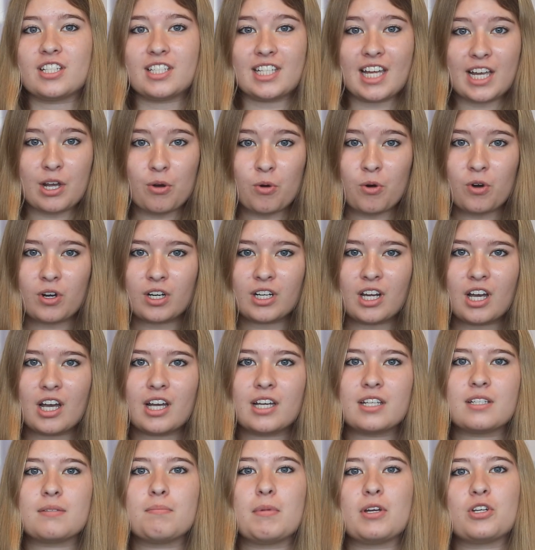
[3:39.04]
stay
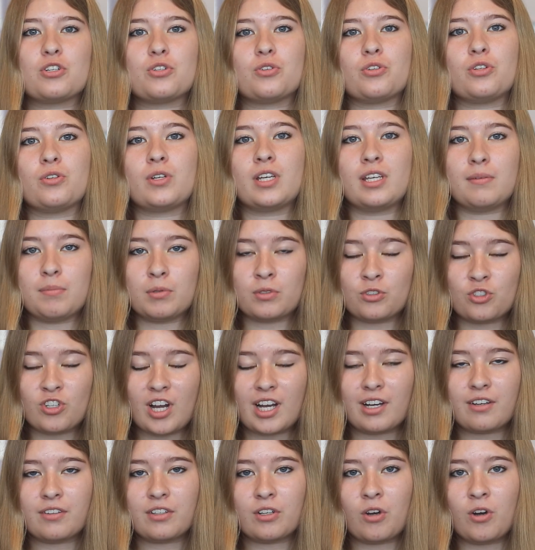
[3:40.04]
organised, make sure you keep on
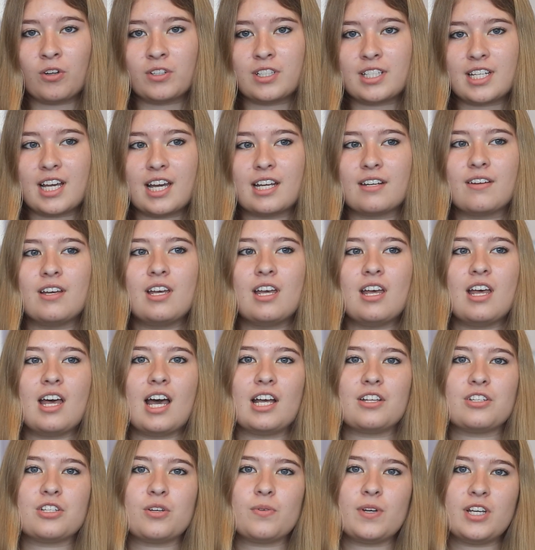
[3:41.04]
track of the content,
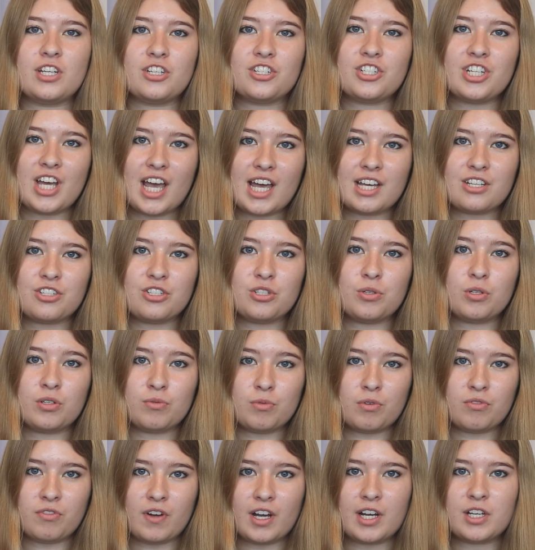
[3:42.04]
and so each test you
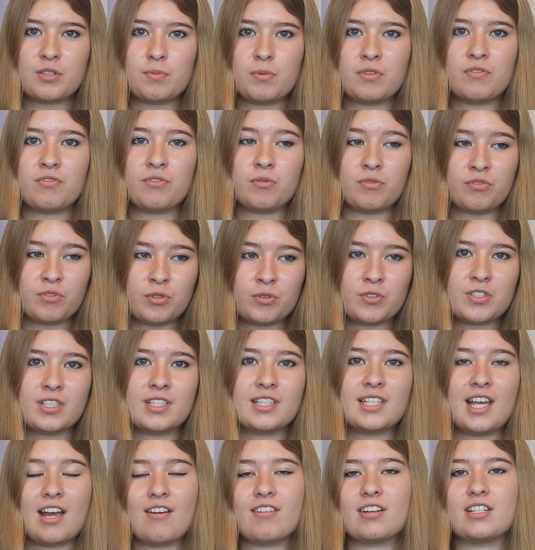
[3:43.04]
can revise with full
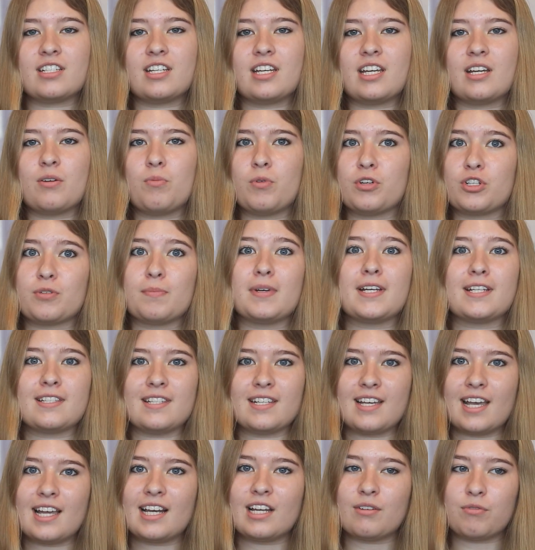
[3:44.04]
sincerity, which makes
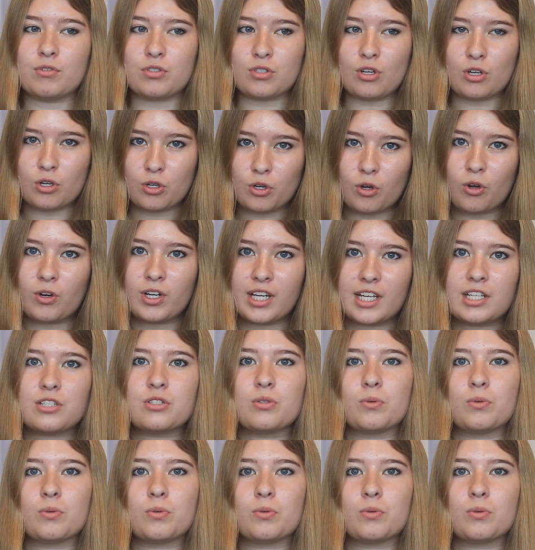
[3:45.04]
the A-levels a lot less